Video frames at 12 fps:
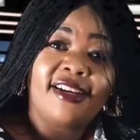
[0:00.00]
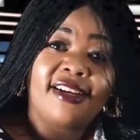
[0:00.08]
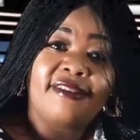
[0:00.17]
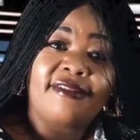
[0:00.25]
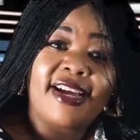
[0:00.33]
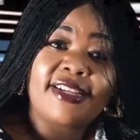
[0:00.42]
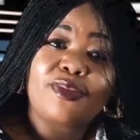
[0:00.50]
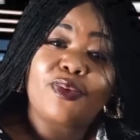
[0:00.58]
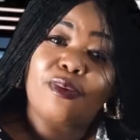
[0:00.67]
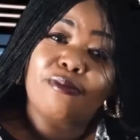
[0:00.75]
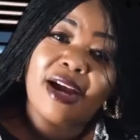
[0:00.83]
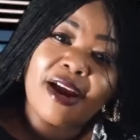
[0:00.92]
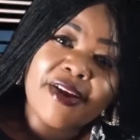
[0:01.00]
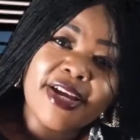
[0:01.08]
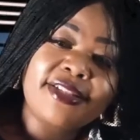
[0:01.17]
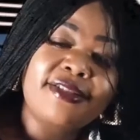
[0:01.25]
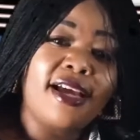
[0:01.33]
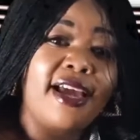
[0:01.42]
All right, you're
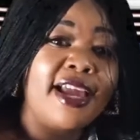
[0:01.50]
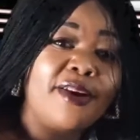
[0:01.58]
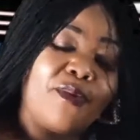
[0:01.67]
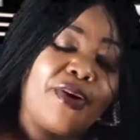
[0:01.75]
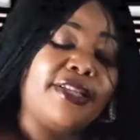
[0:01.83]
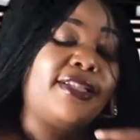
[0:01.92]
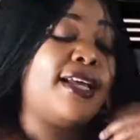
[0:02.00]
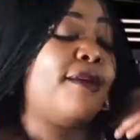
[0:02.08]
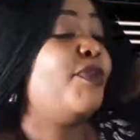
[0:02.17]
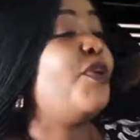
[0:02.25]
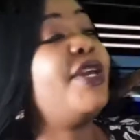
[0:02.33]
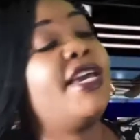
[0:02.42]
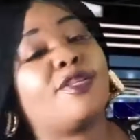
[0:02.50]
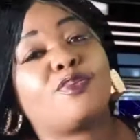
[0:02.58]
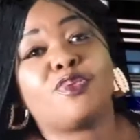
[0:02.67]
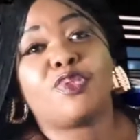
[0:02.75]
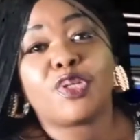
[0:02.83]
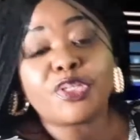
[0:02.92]
married. Anyways, I'm not here
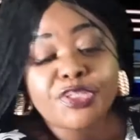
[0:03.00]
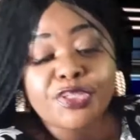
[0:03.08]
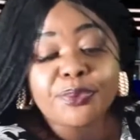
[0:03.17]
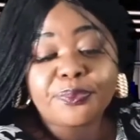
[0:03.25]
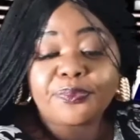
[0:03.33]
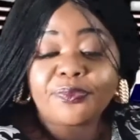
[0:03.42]
to judge you.